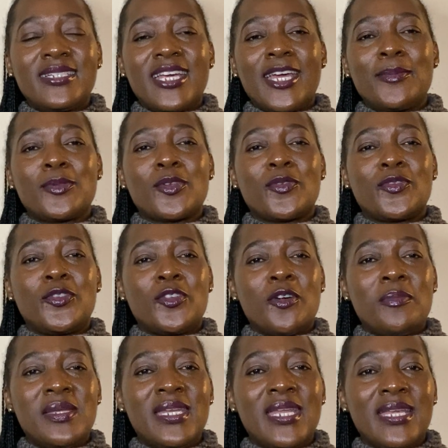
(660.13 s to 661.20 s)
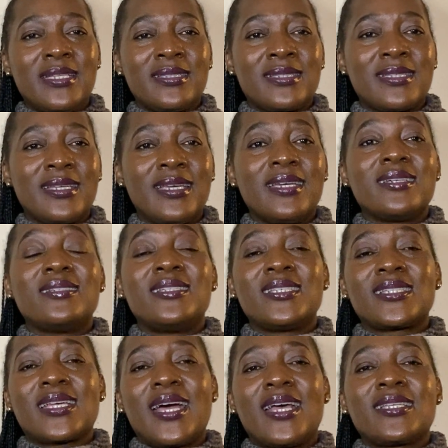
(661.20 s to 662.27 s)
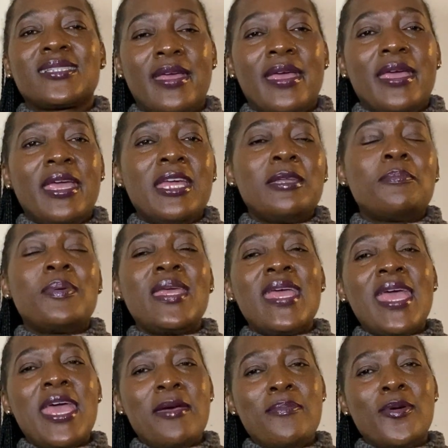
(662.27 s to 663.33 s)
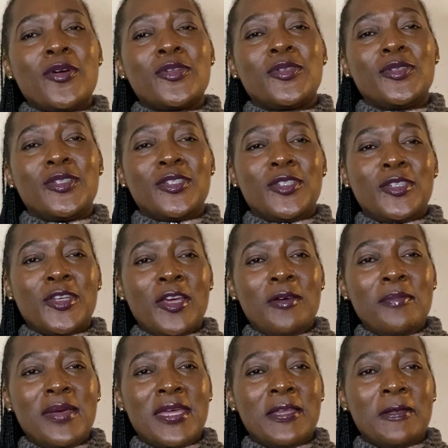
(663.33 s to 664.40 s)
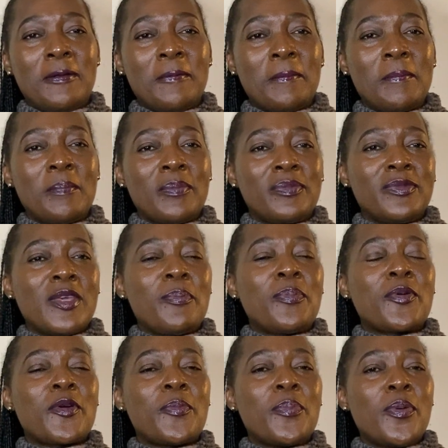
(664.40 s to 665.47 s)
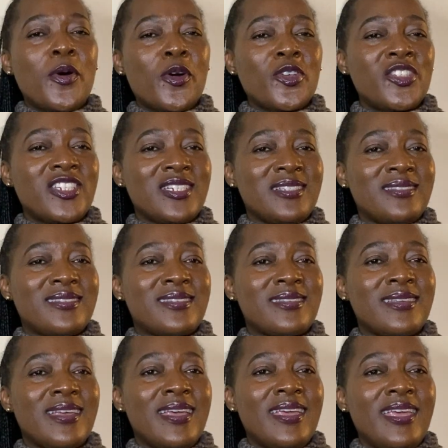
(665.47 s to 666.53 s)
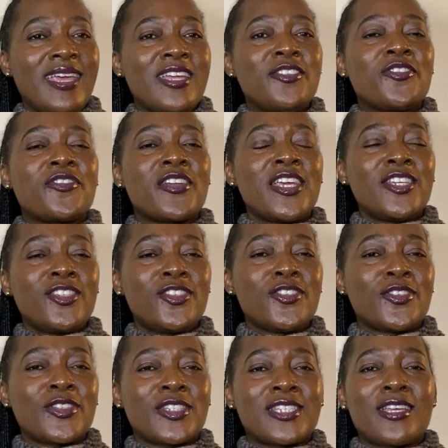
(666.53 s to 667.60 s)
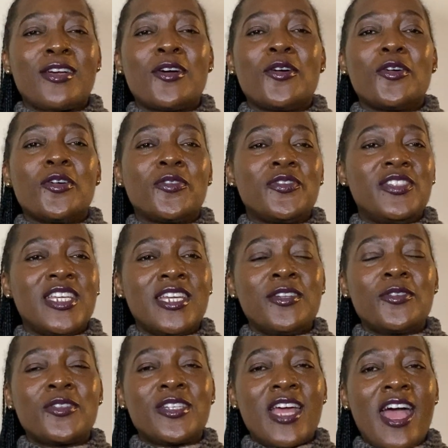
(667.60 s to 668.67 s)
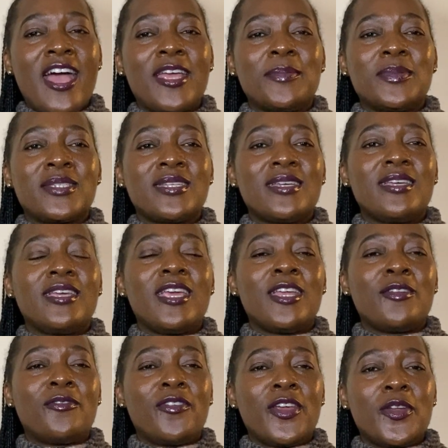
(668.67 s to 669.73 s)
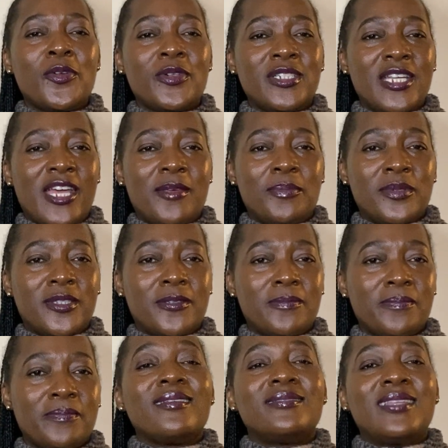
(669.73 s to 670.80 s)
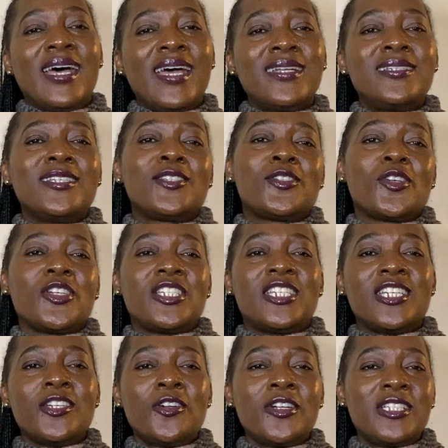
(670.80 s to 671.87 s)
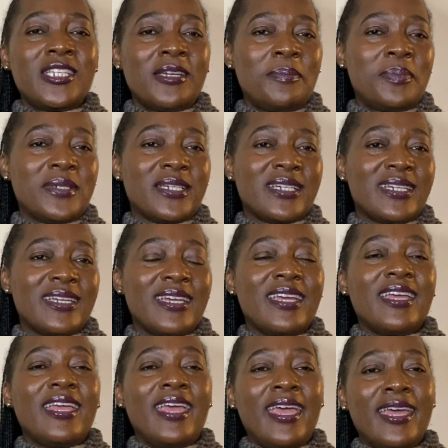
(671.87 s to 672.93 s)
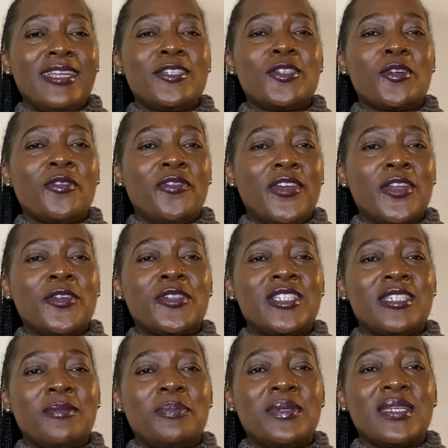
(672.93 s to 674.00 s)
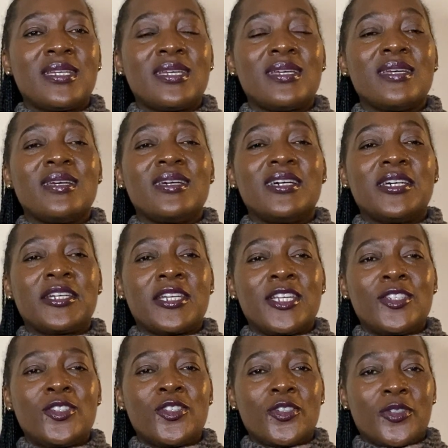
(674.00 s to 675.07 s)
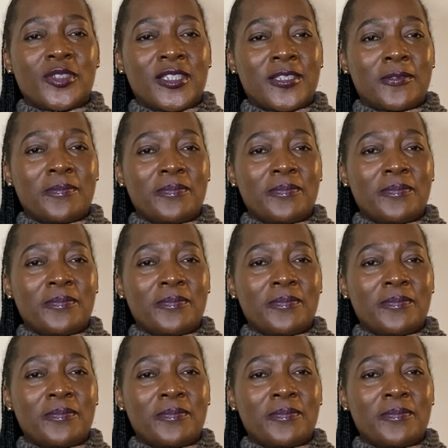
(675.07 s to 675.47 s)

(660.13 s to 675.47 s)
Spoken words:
types of dominance discussed and be able to determine the proportions and ratios of genotypes and phenotypes. That is your genotypic and your phenotypic ratios.